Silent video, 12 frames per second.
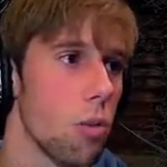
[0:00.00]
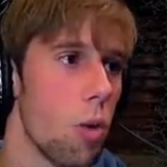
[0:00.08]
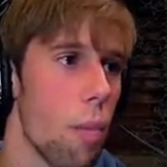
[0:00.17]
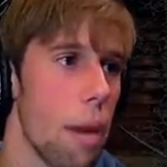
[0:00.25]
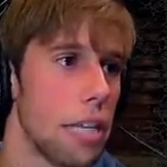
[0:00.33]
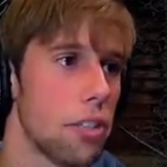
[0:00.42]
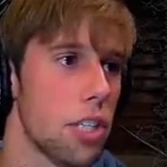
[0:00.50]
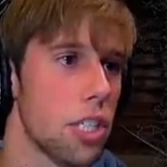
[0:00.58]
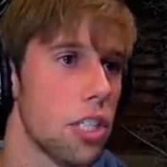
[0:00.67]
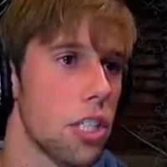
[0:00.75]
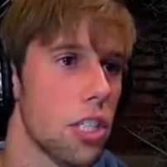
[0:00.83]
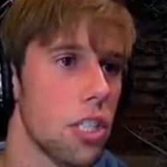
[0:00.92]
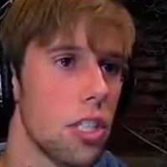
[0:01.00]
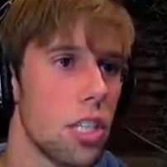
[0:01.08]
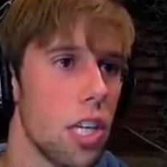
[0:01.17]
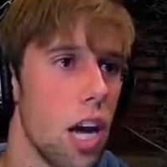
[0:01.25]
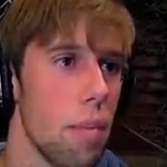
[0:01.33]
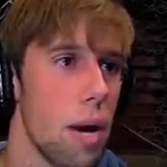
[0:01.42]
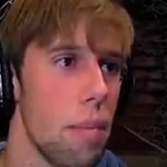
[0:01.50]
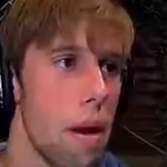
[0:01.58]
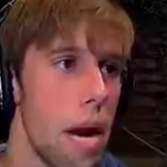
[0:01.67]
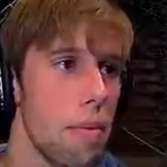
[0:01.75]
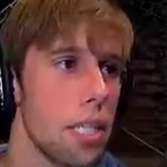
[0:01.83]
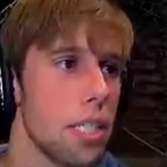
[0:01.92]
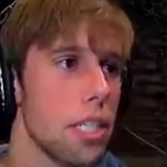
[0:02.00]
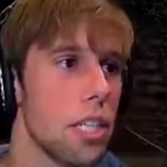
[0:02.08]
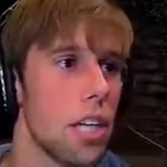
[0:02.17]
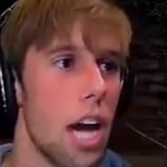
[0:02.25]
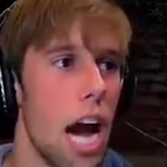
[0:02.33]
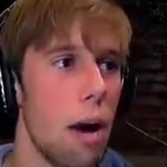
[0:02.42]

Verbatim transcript: Are there more batteries? Come here, babies.